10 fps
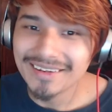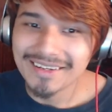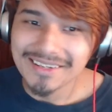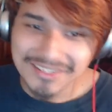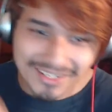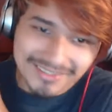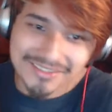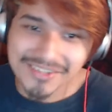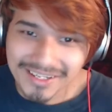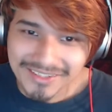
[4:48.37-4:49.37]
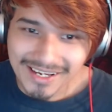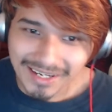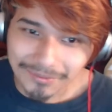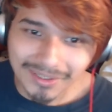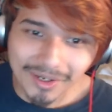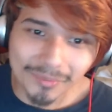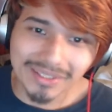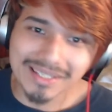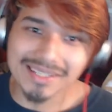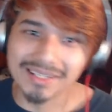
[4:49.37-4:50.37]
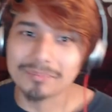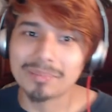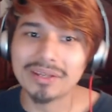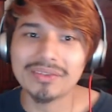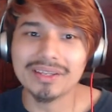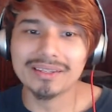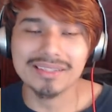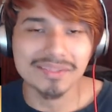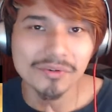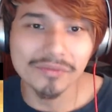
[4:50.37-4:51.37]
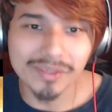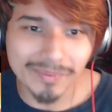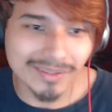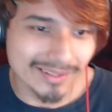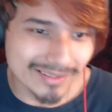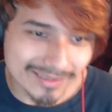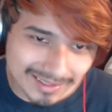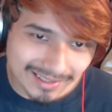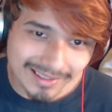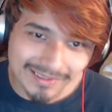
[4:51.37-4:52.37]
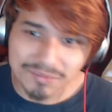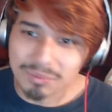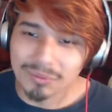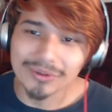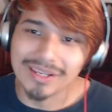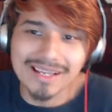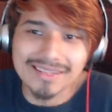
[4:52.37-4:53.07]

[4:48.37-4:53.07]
Shout out to Jack Jack. I really hope that he's like a big thing in this movie because let's be real, he has